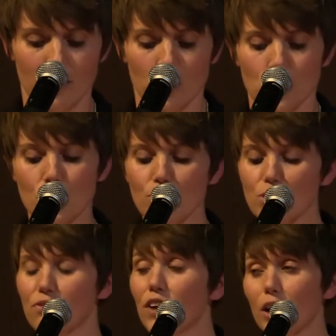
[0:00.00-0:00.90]
She
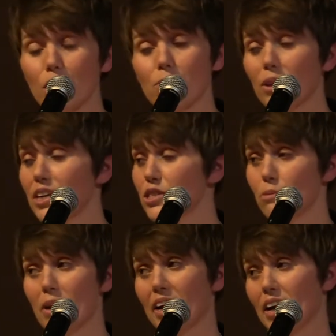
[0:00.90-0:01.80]
was very willing to
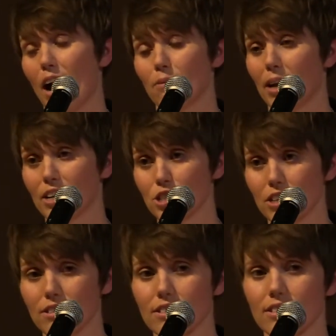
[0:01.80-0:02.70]
make
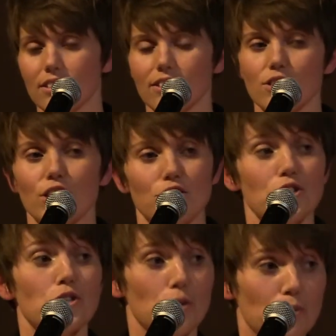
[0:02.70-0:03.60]
accommodations, such
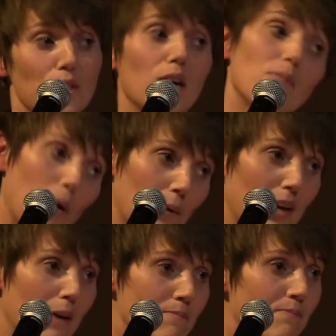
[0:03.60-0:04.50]
as using a
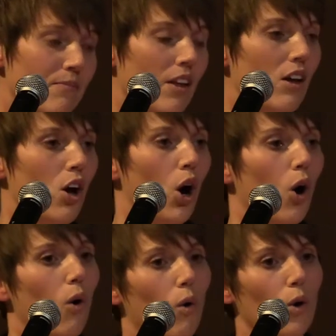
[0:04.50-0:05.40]
podium
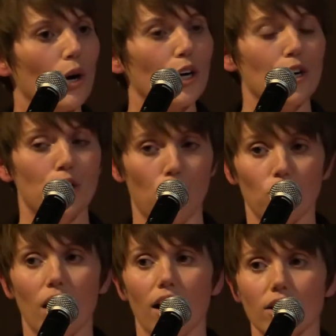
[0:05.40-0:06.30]
or
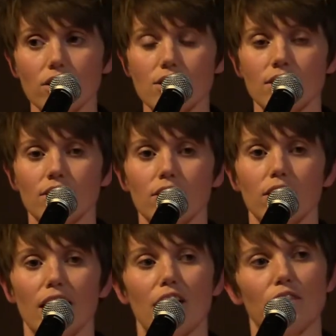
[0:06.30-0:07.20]
note cards,
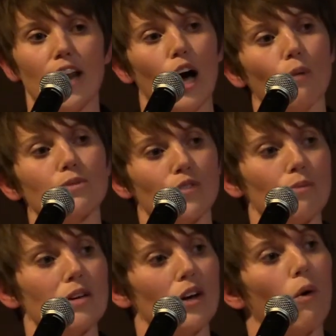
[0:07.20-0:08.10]
if it helped for
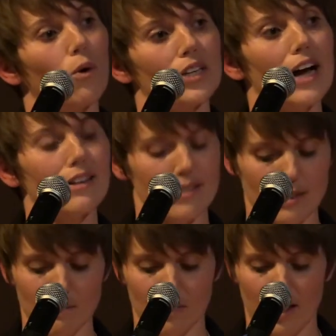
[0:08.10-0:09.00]
me to hold on to
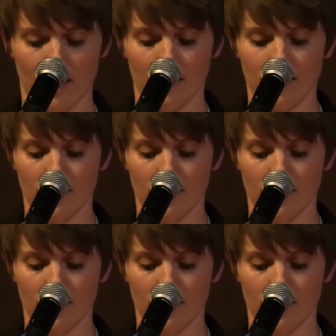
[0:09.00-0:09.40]
something.